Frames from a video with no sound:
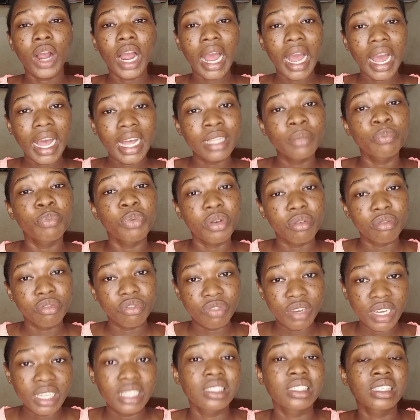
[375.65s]
can
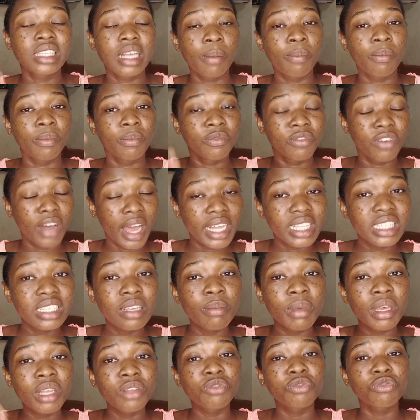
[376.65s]
prevent some
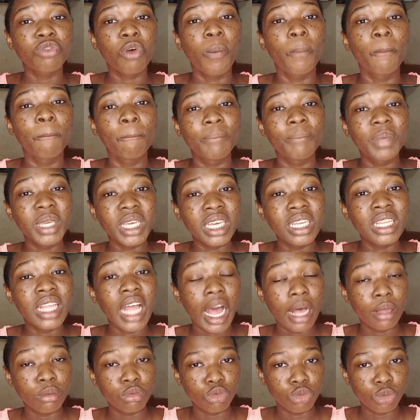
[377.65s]
vitamins from being
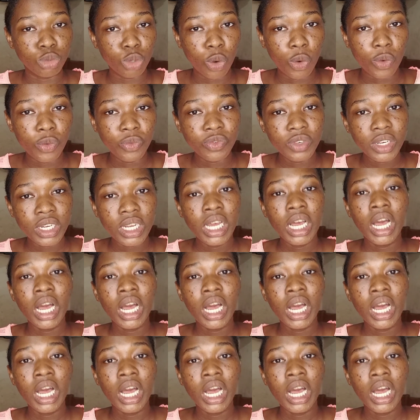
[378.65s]
absorbed.